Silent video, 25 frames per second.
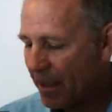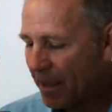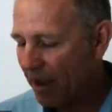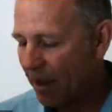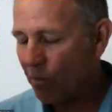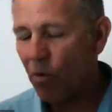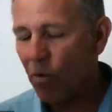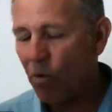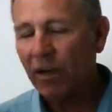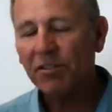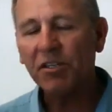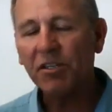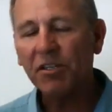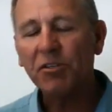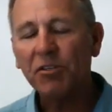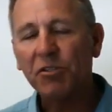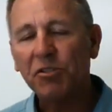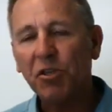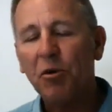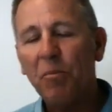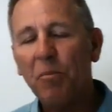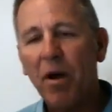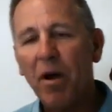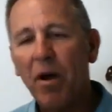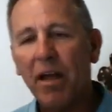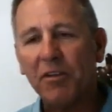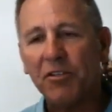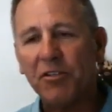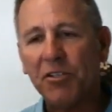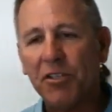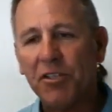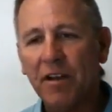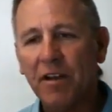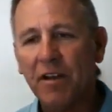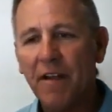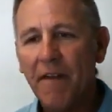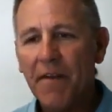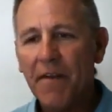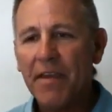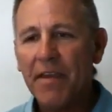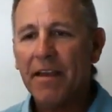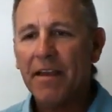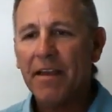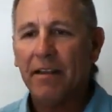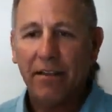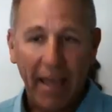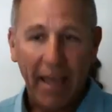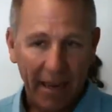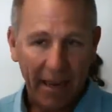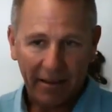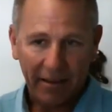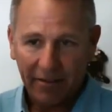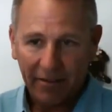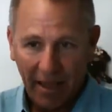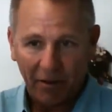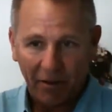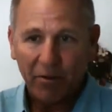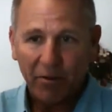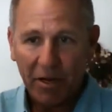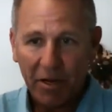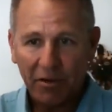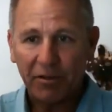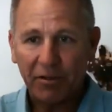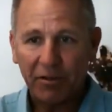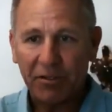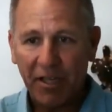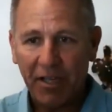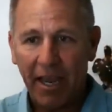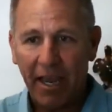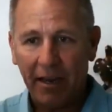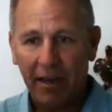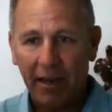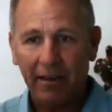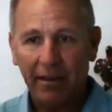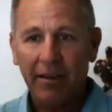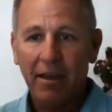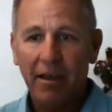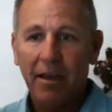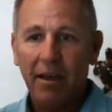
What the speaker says: it wasn't so much like what you're saying,